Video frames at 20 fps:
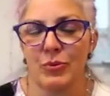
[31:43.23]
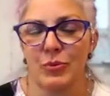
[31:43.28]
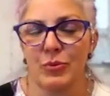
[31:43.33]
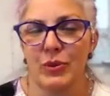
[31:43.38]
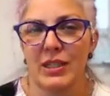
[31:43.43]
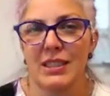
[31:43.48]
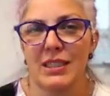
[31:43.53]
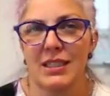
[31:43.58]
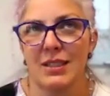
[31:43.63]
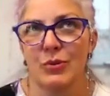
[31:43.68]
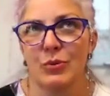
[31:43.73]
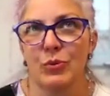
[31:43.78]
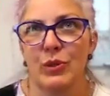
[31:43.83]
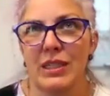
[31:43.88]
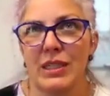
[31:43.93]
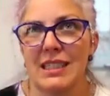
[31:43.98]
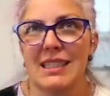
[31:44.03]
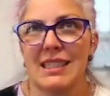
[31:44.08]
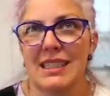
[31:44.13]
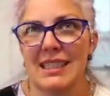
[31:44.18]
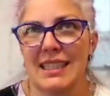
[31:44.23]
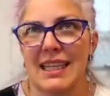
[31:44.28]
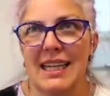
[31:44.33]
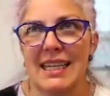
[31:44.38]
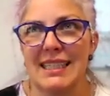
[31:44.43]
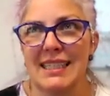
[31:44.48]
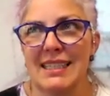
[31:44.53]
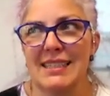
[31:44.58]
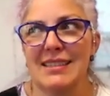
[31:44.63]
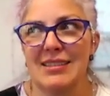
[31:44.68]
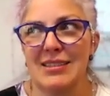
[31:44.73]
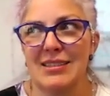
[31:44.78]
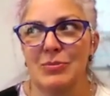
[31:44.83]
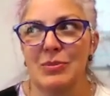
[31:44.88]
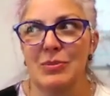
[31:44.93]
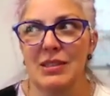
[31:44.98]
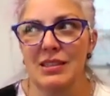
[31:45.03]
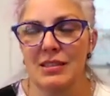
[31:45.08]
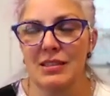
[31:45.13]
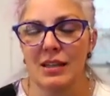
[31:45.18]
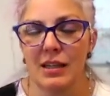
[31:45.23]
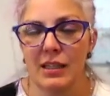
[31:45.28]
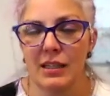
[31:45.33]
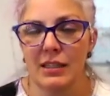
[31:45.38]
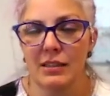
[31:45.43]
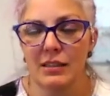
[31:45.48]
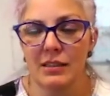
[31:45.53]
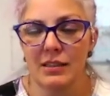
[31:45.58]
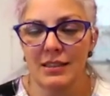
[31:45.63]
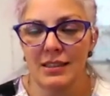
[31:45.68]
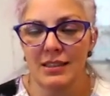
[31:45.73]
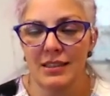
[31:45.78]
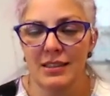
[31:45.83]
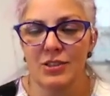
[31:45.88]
What is it that needs to be done?